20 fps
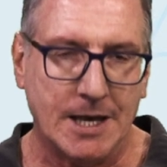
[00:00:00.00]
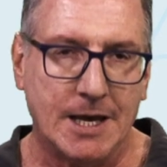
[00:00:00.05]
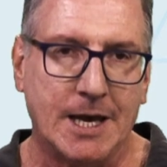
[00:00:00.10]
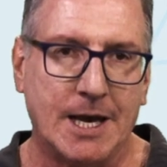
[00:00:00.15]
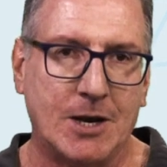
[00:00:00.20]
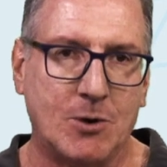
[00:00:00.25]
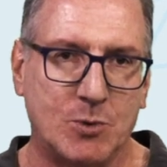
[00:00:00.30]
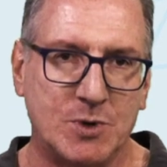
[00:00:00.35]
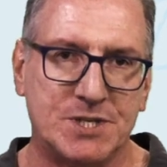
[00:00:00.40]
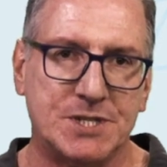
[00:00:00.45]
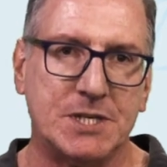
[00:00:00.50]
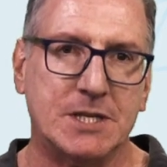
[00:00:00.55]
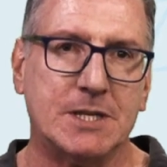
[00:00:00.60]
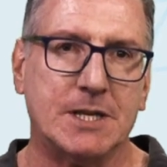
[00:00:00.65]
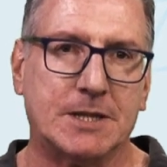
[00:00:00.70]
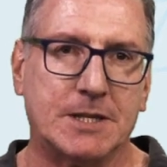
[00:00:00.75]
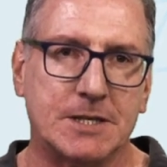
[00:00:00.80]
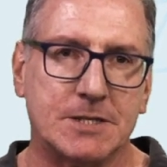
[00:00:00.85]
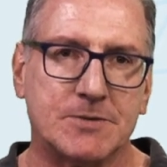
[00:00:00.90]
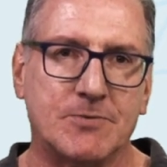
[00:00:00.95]
And we see that
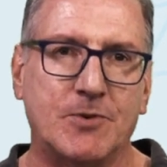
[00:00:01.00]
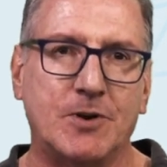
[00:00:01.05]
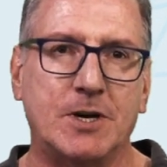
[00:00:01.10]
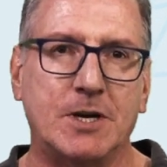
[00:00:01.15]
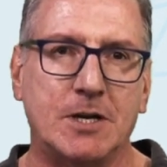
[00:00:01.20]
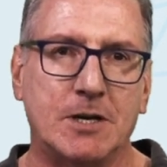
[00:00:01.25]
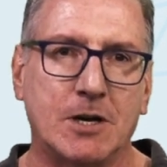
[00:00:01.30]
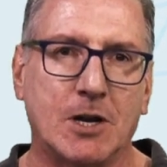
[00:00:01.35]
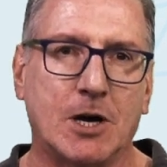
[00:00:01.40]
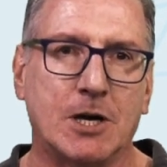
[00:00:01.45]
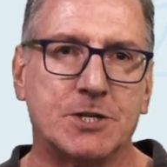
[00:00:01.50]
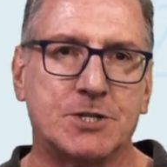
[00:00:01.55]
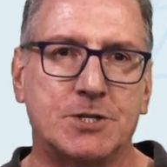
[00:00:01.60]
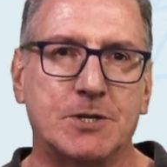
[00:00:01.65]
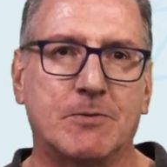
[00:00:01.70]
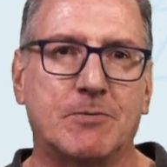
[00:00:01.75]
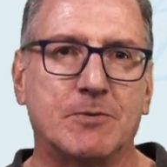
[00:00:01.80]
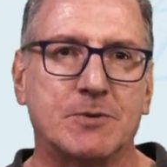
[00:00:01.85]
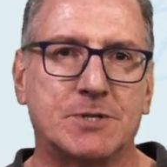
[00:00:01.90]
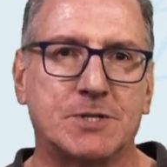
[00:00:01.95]
there's very large
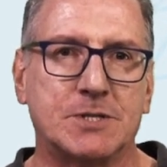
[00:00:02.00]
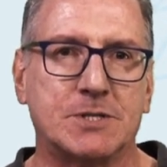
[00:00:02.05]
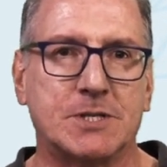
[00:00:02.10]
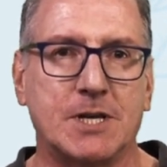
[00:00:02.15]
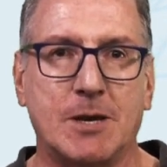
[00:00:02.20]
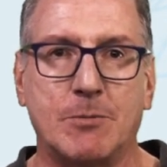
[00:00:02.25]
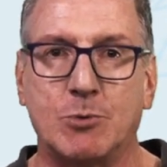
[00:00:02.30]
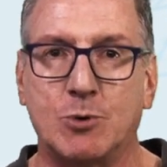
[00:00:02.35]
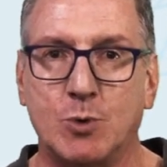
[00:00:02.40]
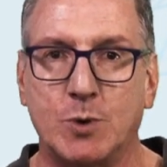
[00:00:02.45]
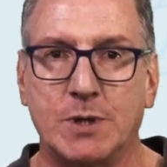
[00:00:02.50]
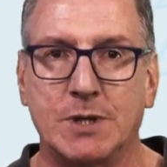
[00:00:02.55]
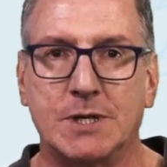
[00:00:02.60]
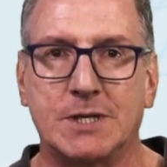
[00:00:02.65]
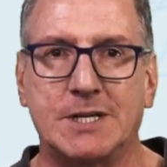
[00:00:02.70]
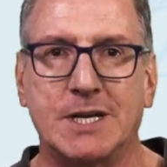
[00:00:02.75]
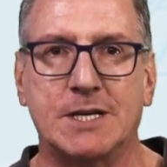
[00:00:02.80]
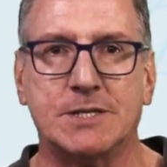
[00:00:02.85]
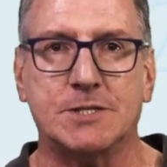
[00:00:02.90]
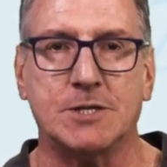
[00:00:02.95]
differences, say, between the
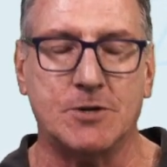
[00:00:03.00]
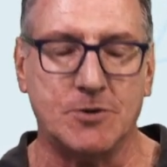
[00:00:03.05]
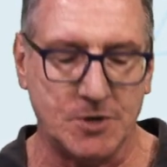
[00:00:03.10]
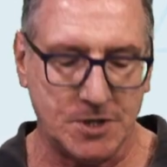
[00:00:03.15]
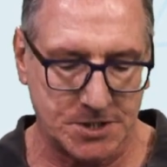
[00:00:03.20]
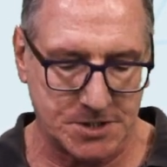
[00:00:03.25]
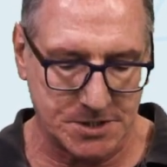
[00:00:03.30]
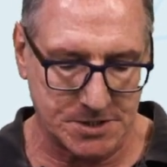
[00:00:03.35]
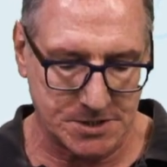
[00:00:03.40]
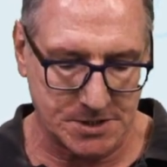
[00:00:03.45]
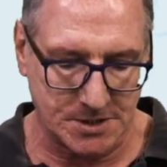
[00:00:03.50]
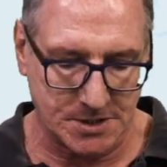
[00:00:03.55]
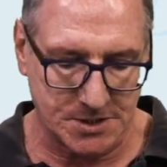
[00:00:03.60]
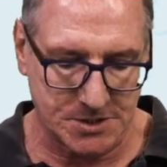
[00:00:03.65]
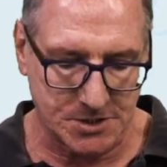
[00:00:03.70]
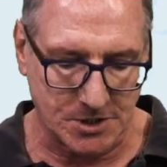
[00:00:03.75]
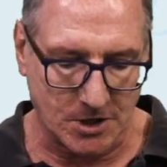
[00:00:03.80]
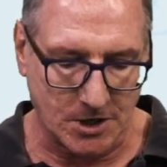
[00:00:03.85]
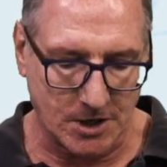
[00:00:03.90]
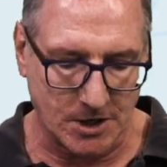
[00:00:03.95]
desert regions in the
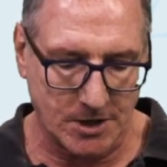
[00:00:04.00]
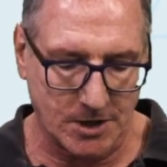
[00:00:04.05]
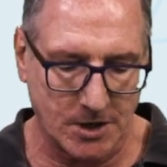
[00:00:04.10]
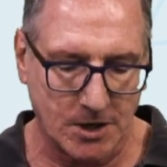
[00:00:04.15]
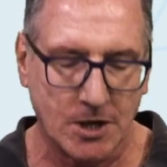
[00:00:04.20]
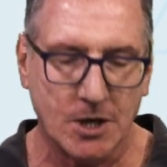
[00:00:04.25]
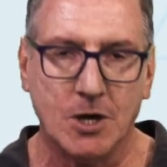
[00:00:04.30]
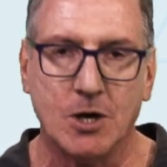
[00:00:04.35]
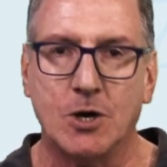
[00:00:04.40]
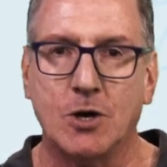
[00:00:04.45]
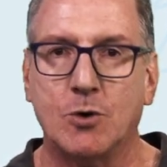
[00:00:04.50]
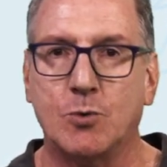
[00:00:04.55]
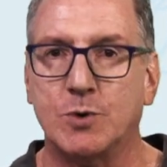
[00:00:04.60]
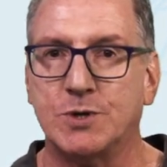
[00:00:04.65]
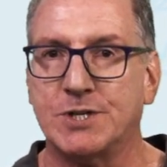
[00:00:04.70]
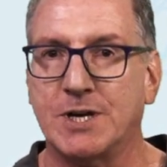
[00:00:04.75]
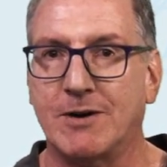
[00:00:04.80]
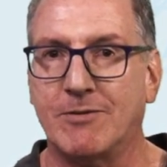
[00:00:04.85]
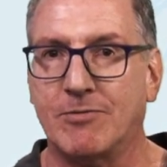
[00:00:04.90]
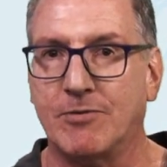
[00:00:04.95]
Sahara, which
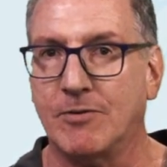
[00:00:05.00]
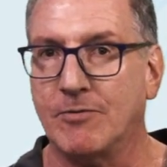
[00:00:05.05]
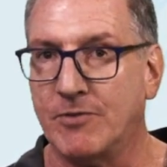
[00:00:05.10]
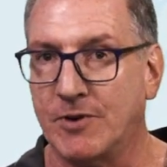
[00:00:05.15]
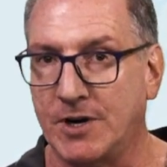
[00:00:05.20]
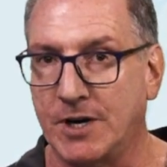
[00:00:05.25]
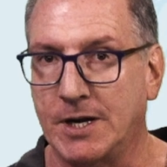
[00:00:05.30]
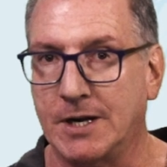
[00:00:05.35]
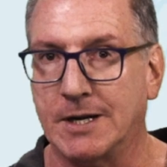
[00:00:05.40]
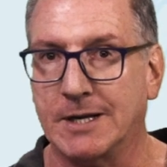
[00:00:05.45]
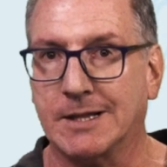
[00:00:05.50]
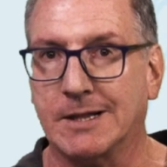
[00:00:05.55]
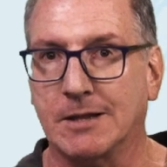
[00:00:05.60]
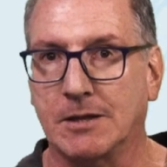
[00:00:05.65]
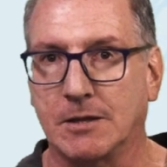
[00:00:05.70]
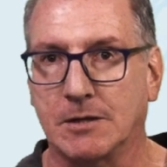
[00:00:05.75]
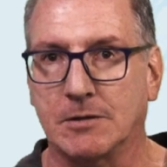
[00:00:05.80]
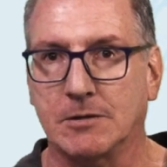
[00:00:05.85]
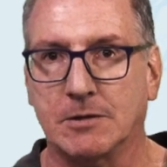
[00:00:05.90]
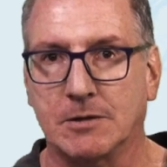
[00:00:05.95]
have very
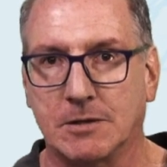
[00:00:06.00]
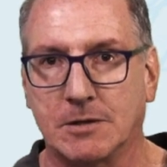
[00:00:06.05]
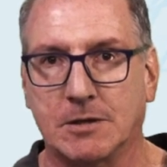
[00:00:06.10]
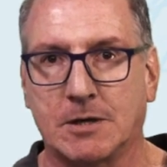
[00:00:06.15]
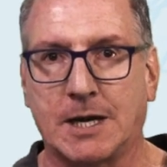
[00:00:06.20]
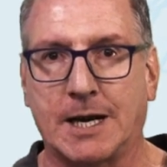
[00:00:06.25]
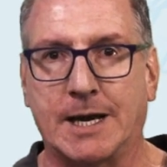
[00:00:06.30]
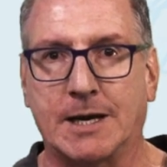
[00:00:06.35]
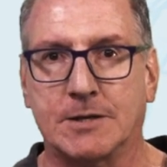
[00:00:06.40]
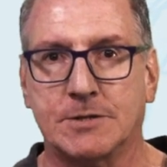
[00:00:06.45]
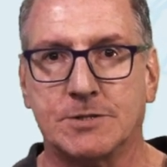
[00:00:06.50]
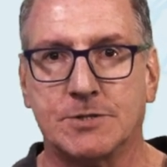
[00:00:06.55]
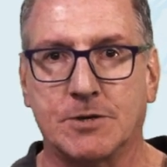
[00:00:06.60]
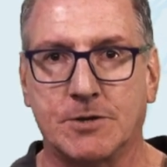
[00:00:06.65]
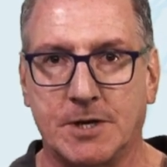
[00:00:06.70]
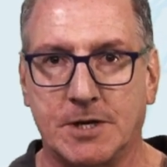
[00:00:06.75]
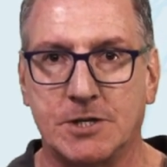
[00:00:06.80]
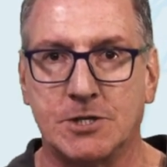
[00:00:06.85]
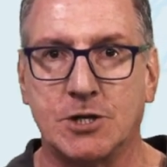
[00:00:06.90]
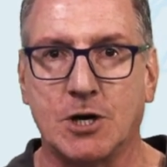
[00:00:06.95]
little clouds, so
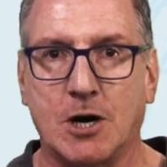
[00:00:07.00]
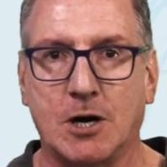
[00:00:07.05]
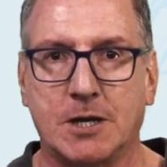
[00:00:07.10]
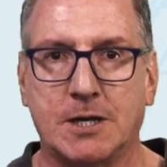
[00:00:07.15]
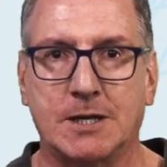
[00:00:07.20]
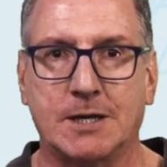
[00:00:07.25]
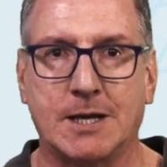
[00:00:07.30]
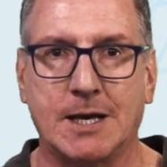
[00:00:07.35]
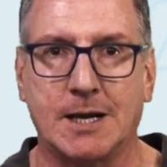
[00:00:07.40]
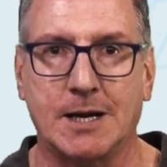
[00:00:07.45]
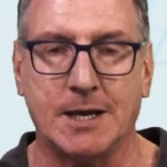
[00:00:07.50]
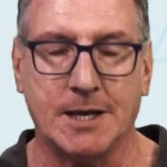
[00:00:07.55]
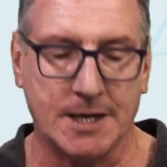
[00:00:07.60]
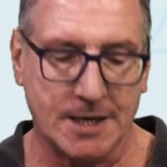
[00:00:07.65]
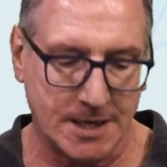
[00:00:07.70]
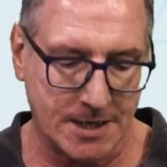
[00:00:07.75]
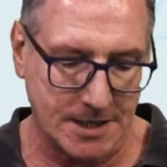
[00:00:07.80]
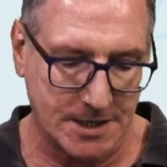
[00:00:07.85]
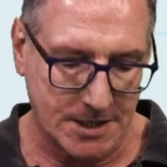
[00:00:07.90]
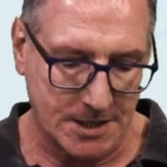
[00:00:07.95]
they're dark in color
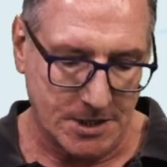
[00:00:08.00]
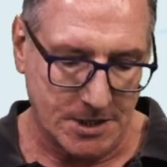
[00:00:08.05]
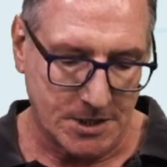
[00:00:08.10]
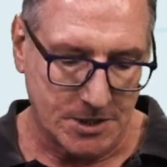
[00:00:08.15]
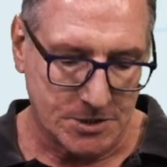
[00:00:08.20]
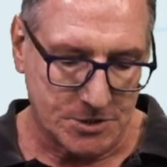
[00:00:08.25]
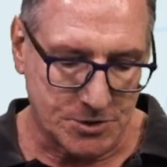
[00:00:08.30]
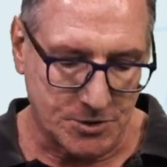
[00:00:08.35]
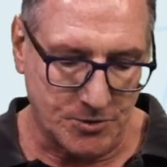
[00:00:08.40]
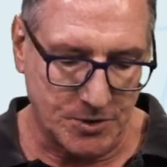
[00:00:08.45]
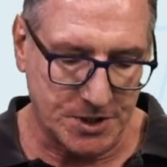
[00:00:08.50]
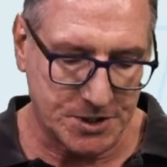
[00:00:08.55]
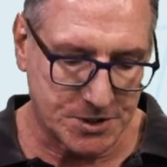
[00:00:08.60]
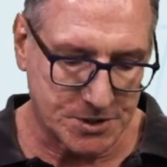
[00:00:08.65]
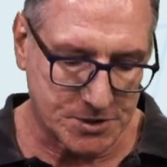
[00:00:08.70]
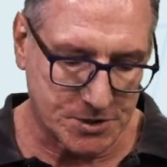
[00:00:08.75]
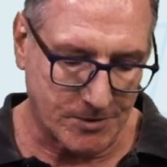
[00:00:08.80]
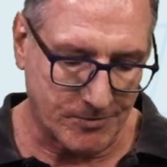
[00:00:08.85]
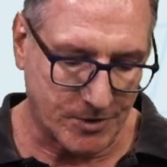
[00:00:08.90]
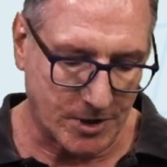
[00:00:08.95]
here, to
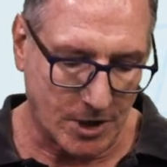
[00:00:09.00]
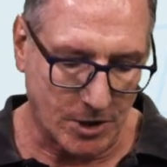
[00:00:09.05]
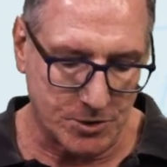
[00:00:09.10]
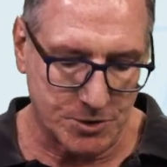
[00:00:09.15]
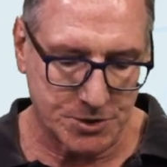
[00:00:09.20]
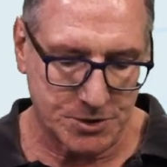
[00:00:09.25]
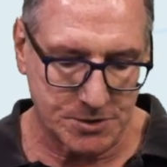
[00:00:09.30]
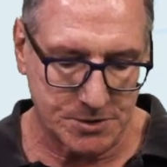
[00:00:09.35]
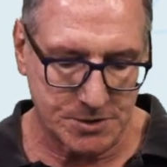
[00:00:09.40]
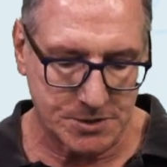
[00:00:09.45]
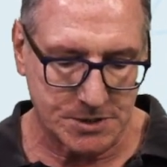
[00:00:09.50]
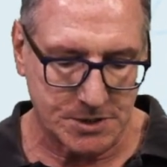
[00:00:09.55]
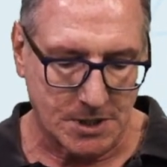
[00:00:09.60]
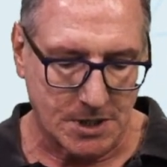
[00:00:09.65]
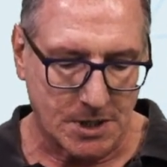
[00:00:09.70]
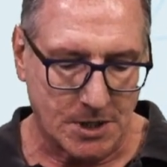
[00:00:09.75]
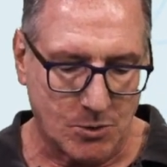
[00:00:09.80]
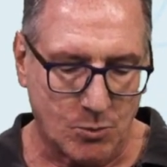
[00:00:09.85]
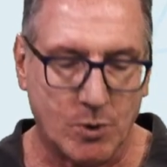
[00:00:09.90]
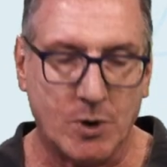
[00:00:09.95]
regions of the oceans
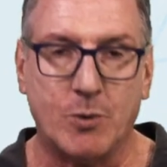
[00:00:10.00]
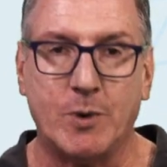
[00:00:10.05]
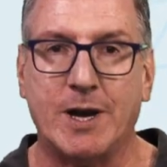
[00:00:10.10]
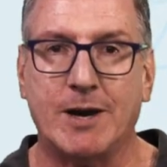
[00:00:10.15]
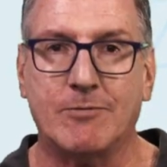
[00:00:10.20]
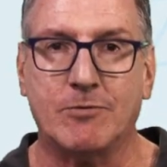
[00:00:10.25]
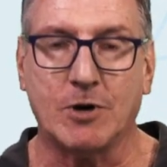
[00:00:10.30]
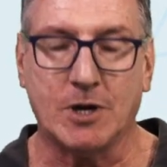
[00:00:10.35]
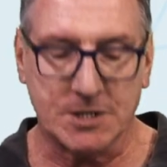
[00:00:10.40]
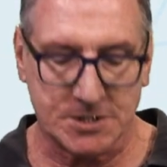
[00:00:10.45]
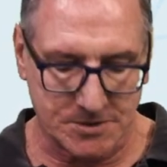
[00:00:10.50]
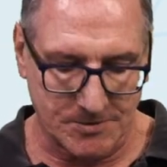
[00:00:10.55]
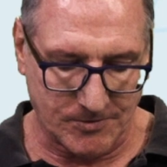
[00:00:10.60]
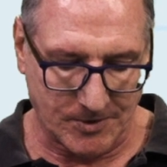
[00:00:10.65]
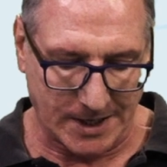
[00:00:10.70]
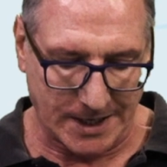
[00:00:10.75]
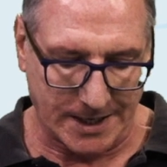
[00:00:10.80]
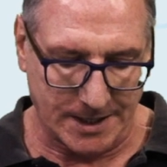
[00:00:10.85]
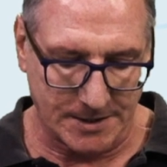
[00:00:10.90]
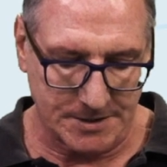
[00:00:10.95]
where we have lots of
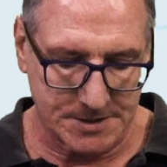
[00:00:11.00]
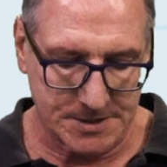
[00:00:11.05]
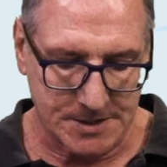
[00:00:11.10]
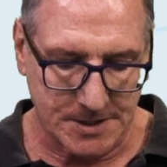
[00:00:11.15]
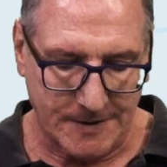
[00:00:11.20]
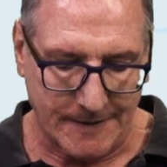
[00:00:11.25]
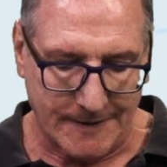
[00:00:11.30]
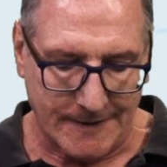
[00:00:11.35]
clouds.